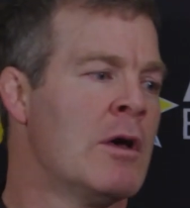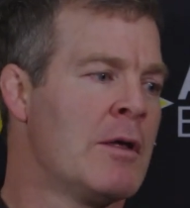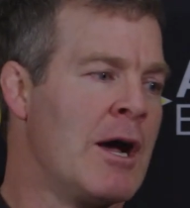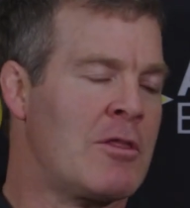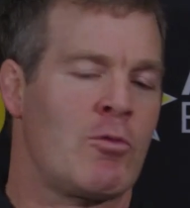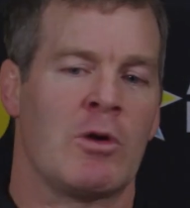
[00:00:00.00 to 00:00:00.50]

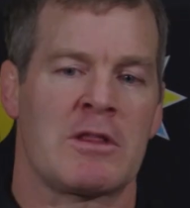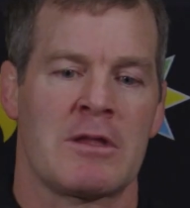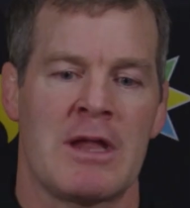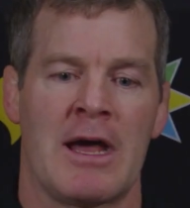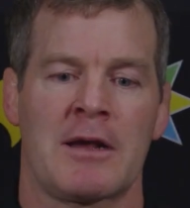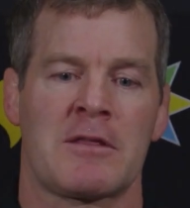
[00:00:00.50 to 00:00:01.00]
That's what's
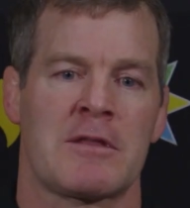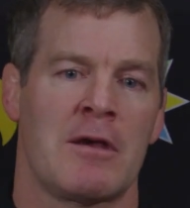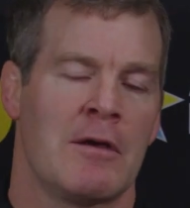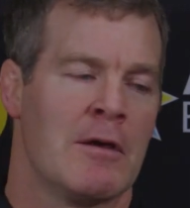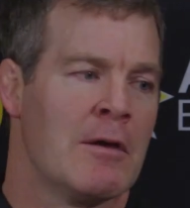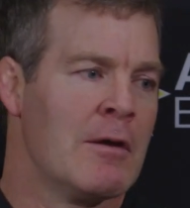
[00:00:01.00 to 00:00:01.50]
next,
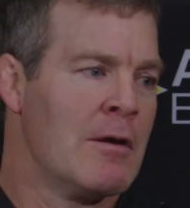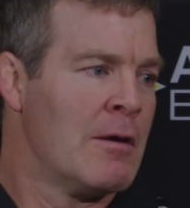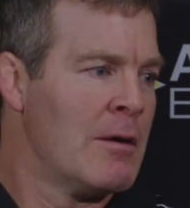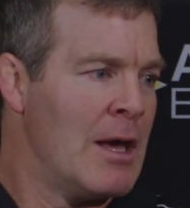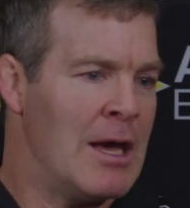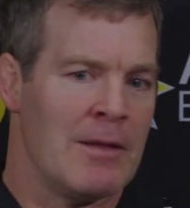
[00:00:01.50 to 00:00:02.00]

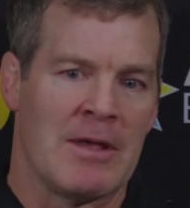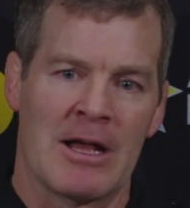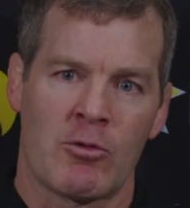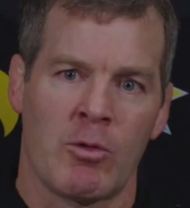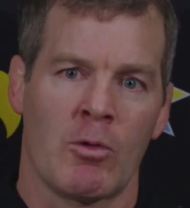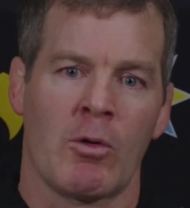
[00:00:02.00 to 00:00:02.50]
and
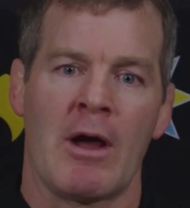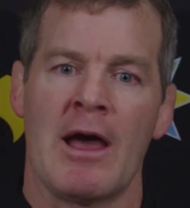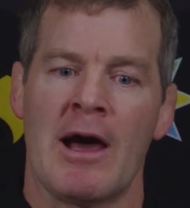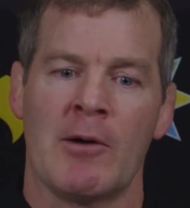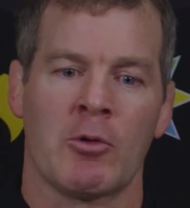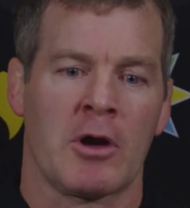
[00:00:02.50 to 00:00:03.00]
that's where we're
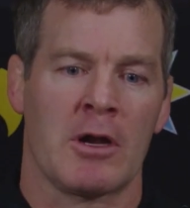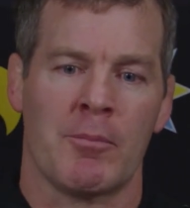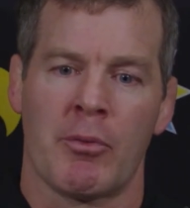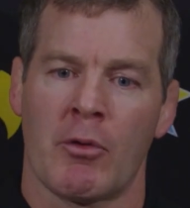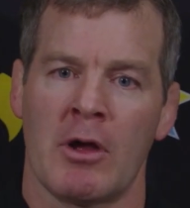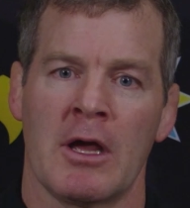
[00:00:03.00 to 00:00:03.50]
at. We're gonna
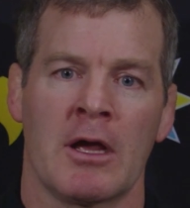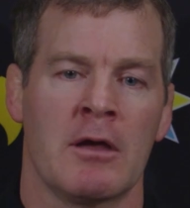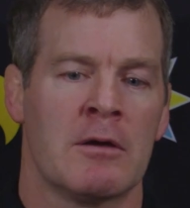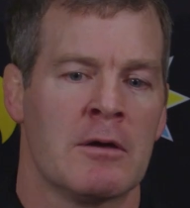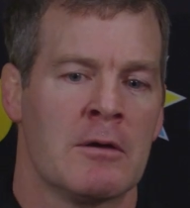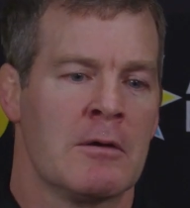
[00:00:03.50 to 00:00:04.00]
bring,
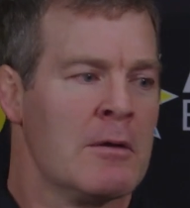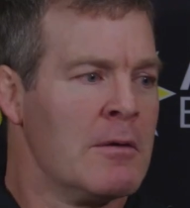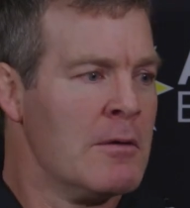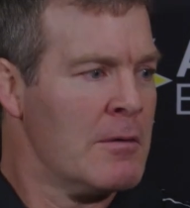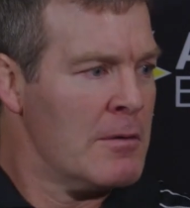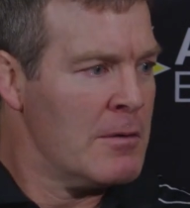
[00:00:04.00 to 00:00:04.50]

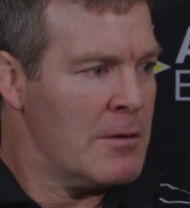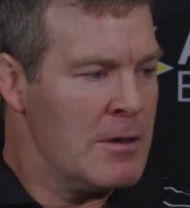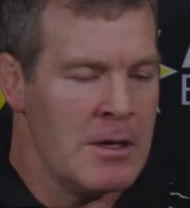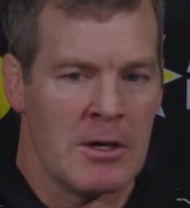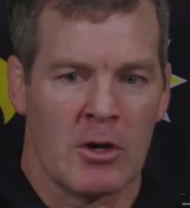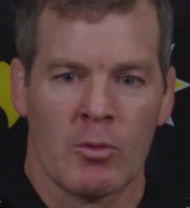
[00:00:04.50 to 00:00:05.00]

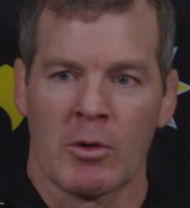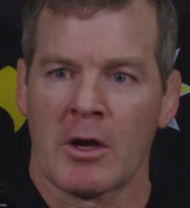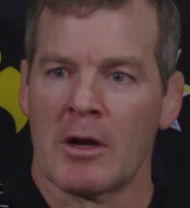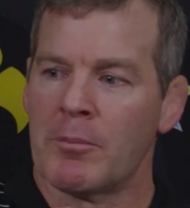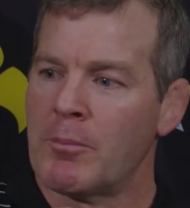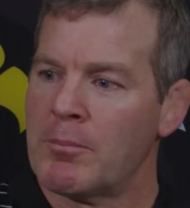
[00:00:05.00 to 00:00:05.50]
you know, we're
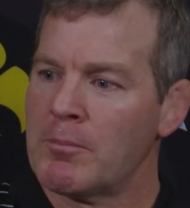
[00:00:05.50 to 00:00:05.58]
gonna